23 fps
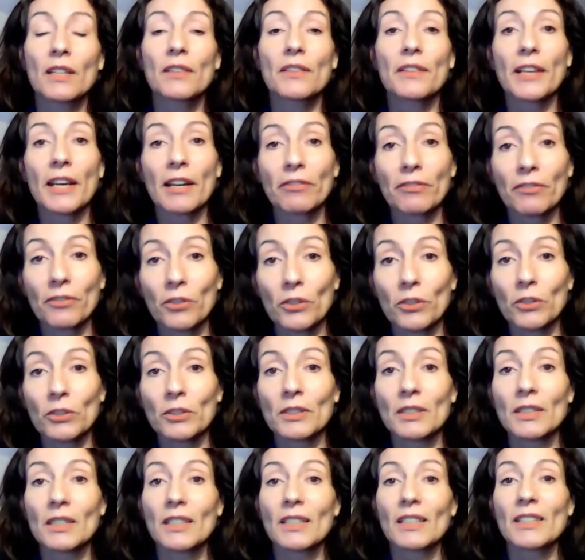Therefore,
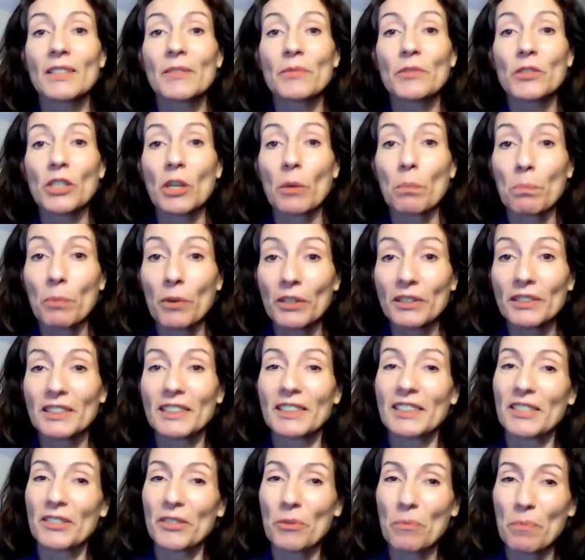
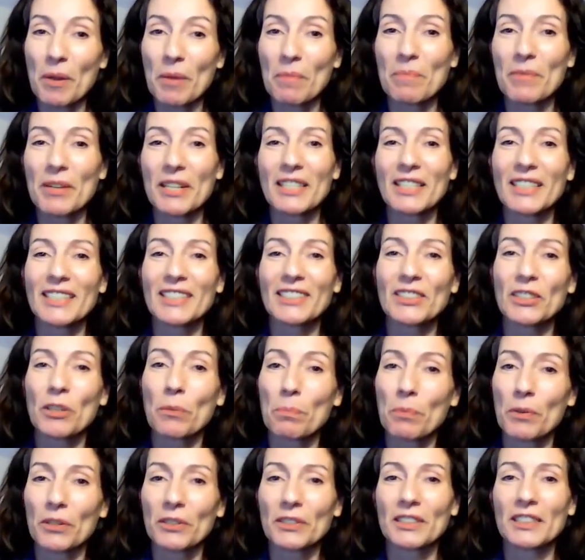supporting a new member is
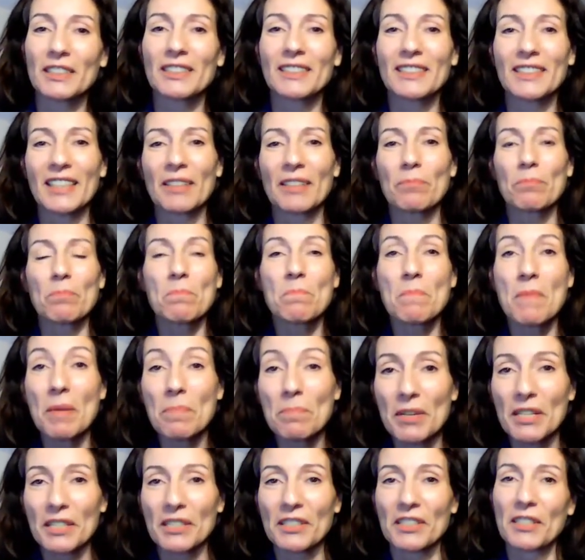supporting the
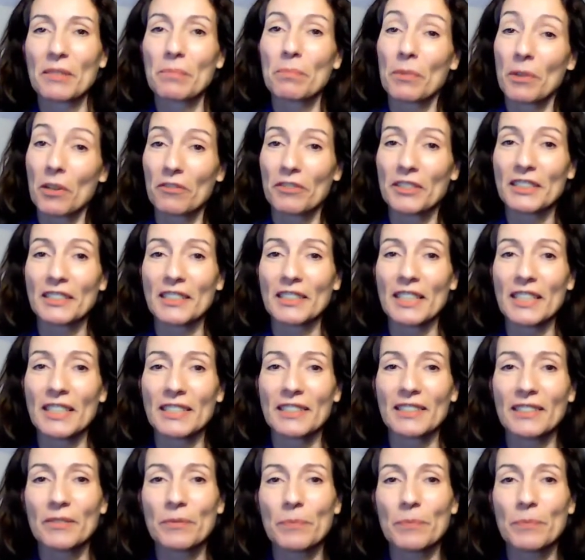membership of a state.